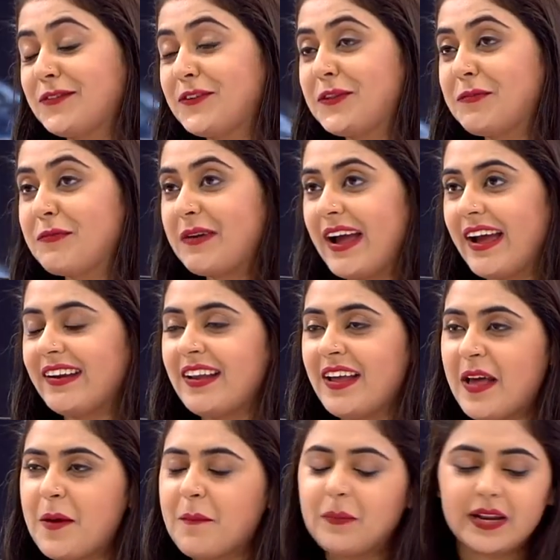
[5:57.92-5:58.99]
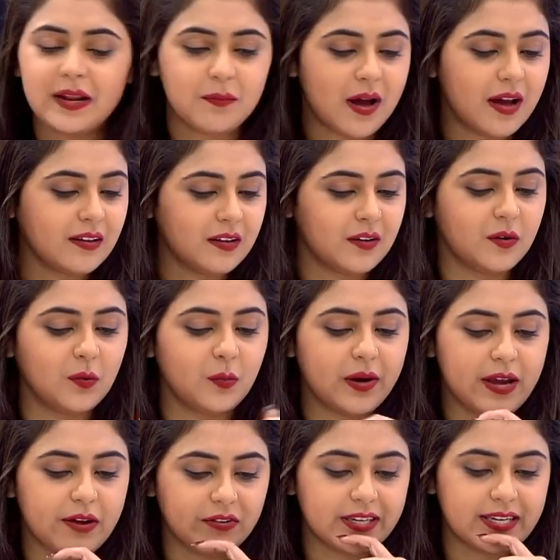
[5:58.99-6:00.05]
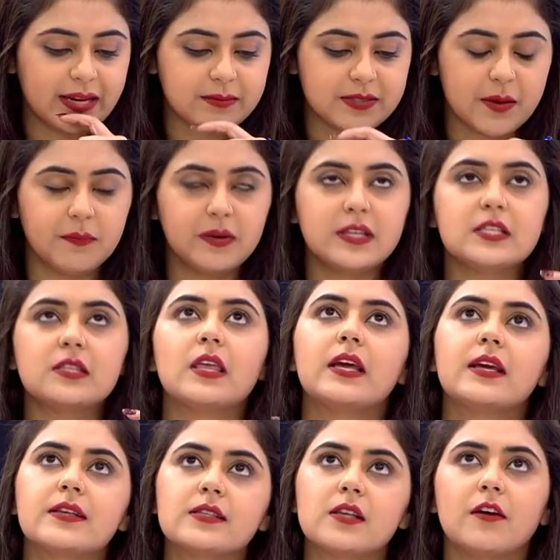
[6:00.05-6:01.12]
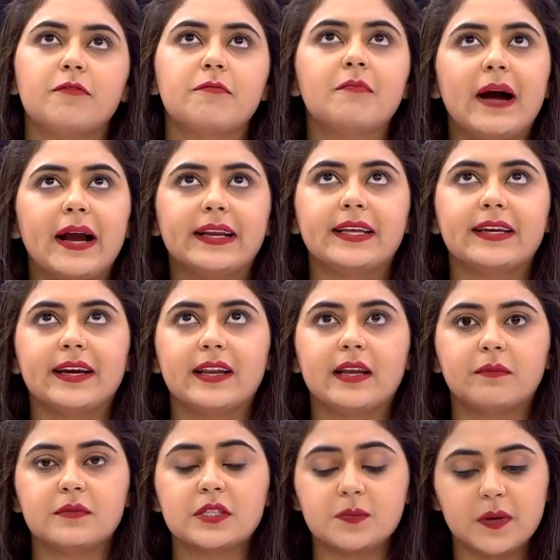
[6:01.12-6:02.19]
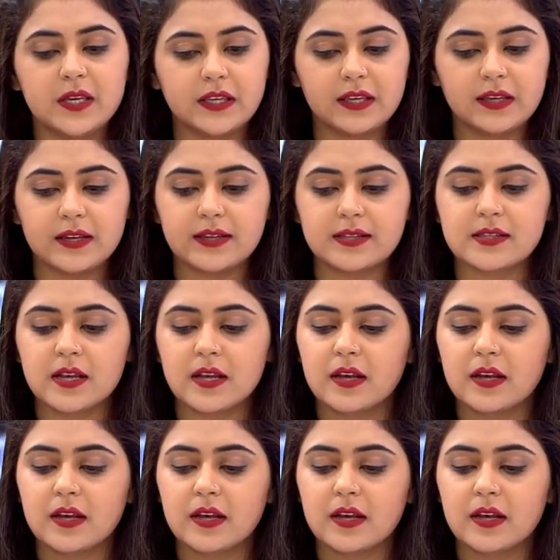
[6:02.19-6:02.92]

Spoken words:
for the brand. Mm. But you know, every time somebody thinks of mining, and I'm speaking as